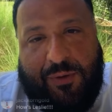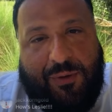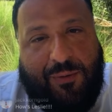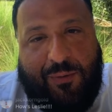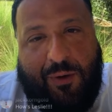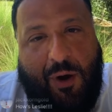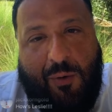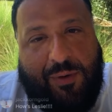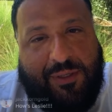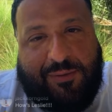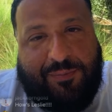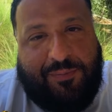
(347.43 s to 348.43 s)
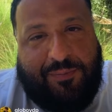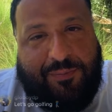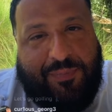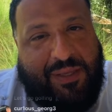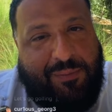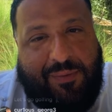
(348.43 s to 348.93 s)
We're going to always
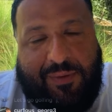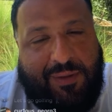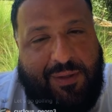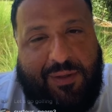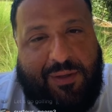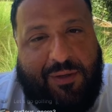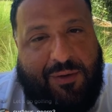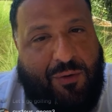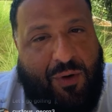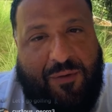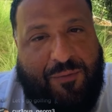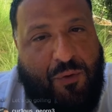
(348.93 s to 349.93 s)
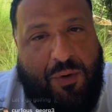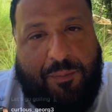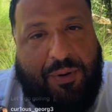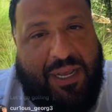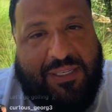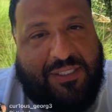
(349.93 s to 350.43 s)
be grateful
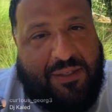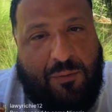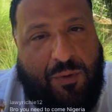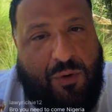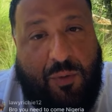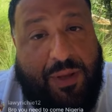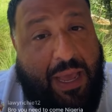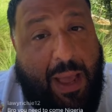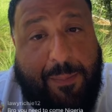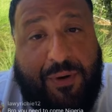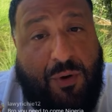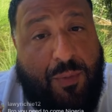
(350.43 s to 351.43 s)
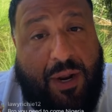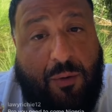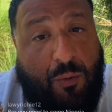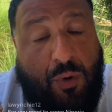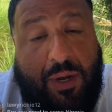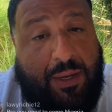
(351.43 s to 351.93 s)
and blessed, and we're going to be happy no
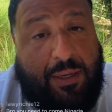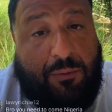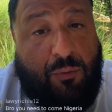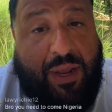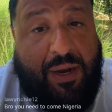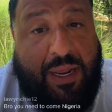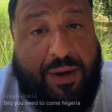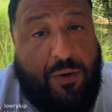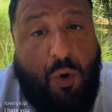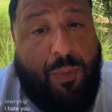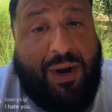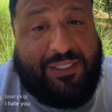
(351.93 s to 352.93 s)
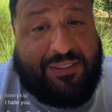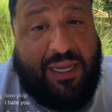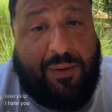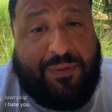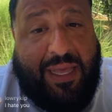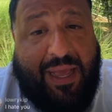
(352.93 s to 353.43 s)
matter what. We ain't letting nobody
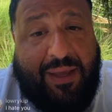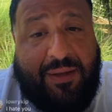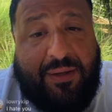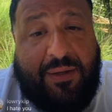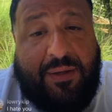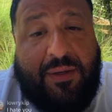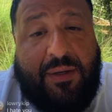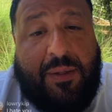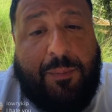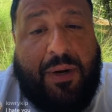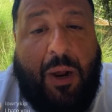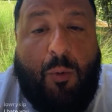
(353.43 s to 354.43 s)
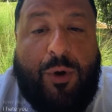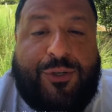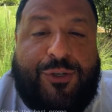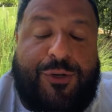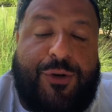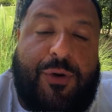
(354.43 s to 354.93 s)
stop that. But I
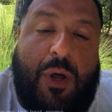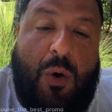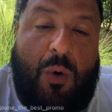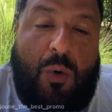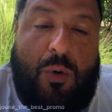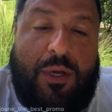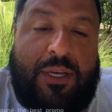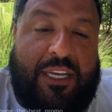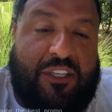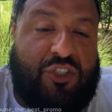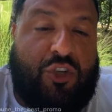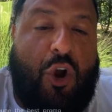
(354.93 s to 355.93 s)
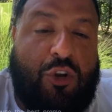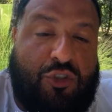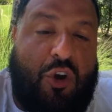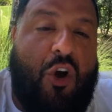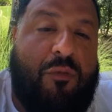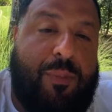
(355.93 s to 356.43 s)
want you to know it
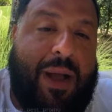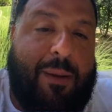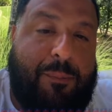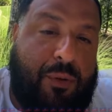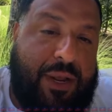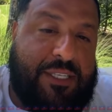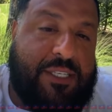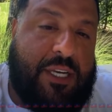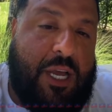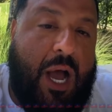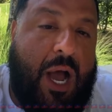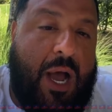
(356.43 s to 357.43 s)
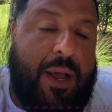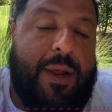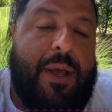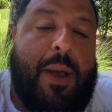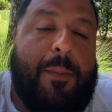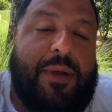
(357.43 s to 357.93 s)
starts off by praising God,
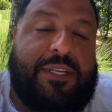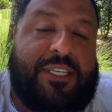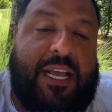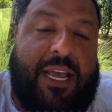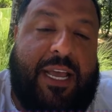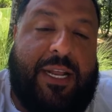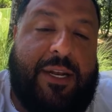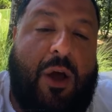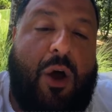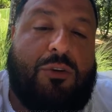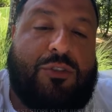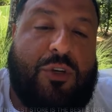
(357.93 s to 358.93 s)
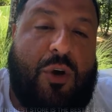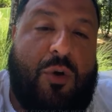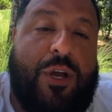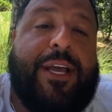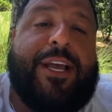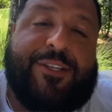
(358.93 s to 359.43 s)
but saying
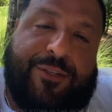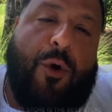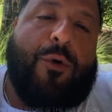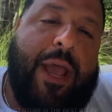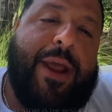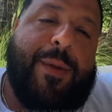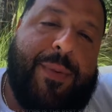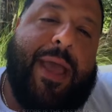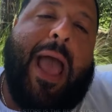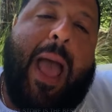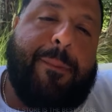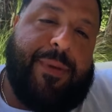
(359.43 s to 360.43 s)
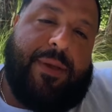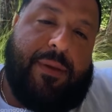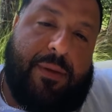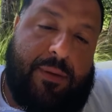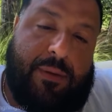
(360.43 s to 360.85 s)
also it's okay to be happy.